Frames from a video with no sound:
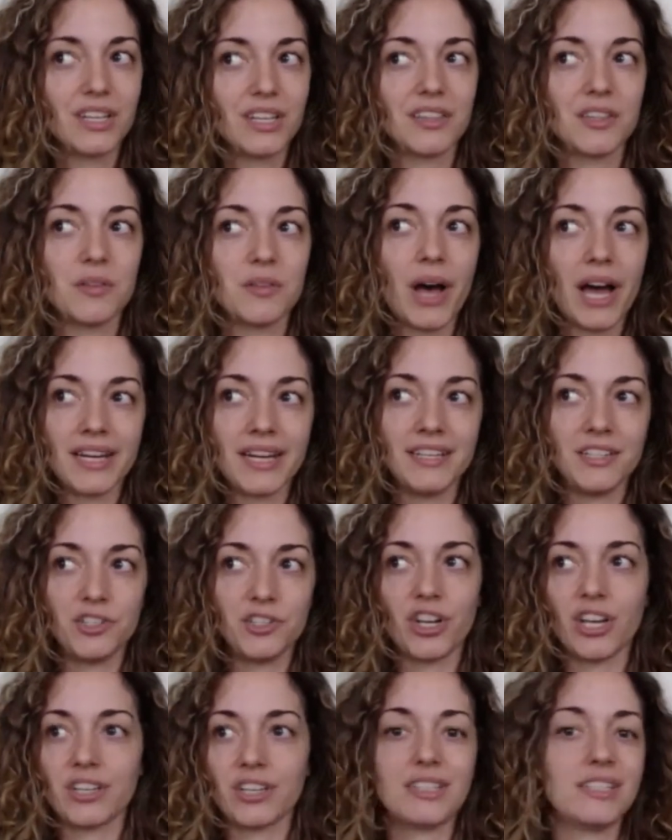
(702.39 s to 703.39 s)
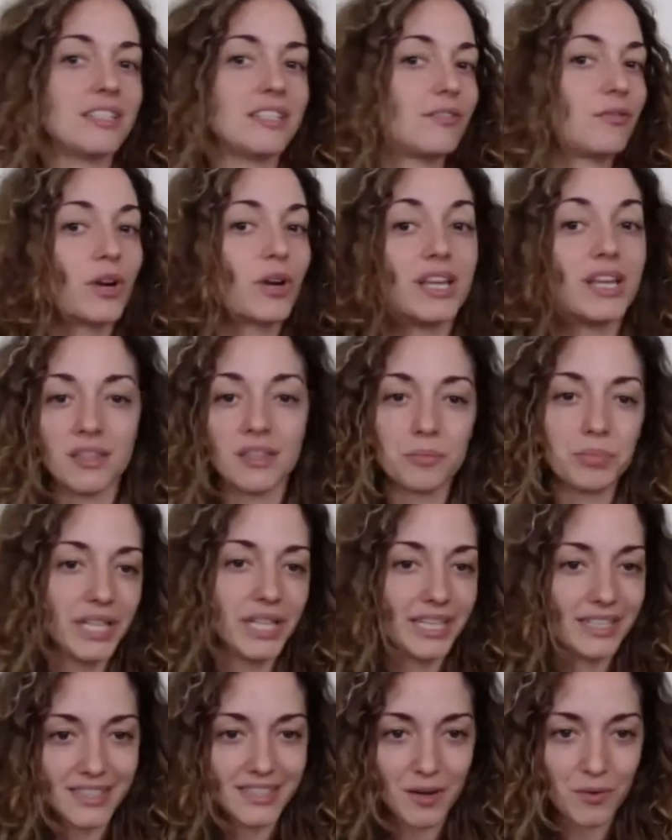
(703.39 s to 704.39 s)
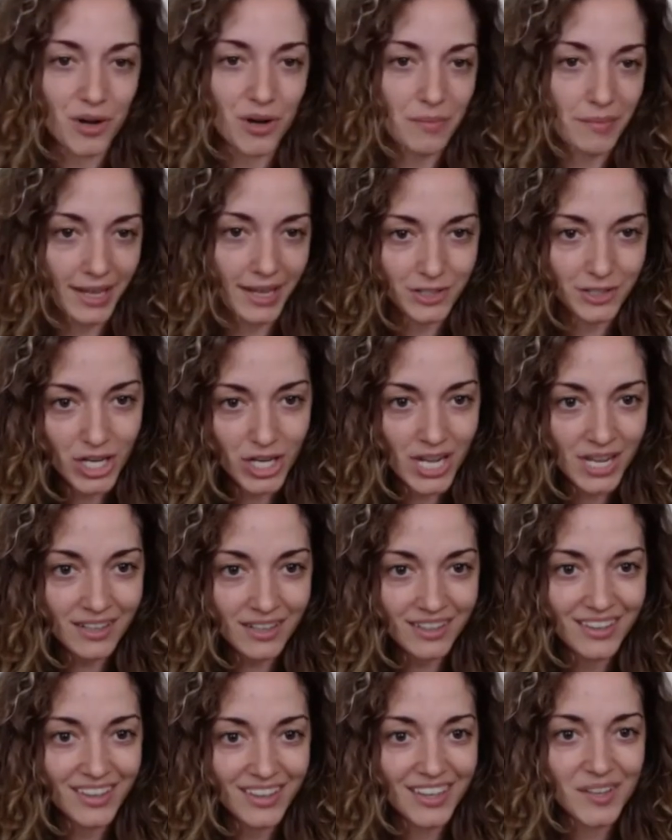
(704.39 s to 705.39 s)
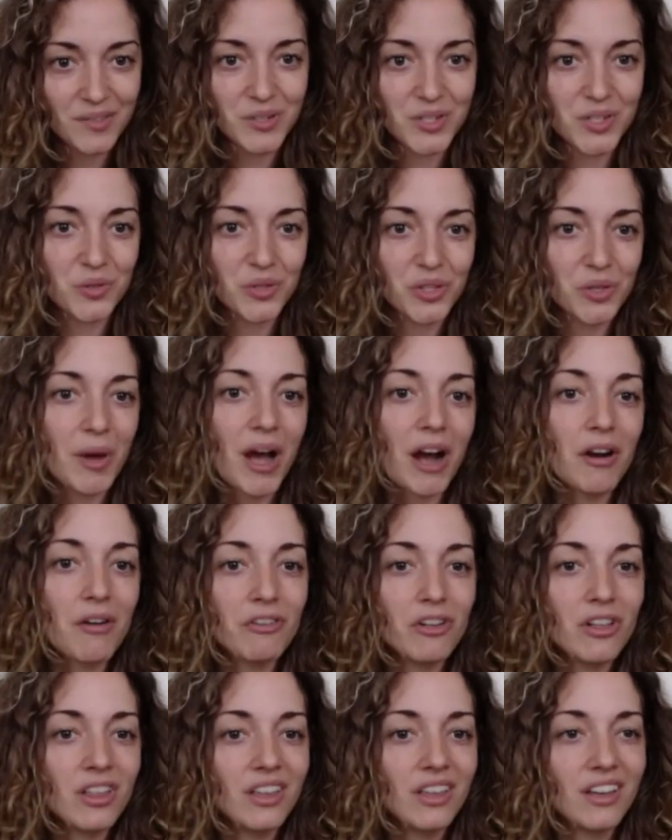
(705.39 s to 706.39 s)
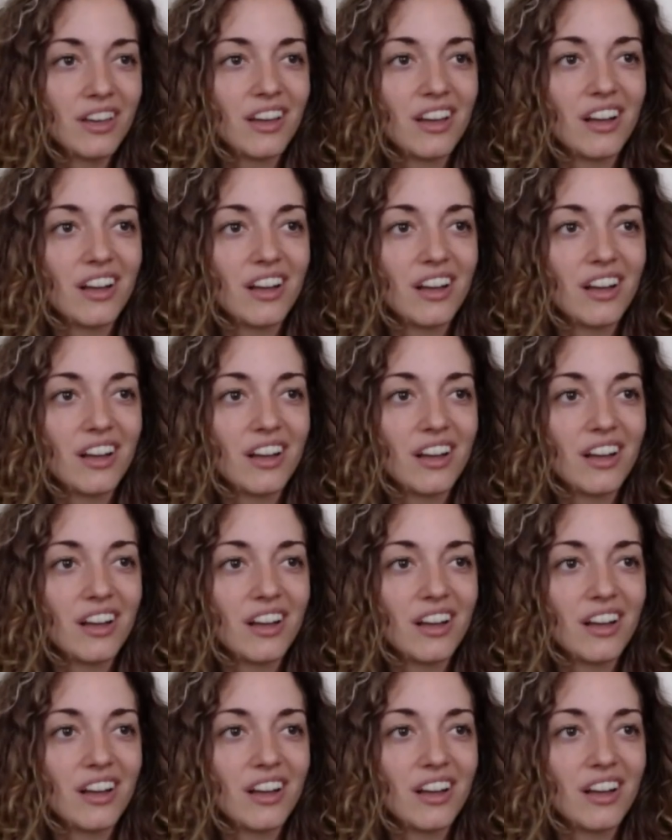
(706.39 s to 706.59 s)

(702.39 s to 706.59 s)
the body adjust as if we're in the place that we're imagining, which is really powerful.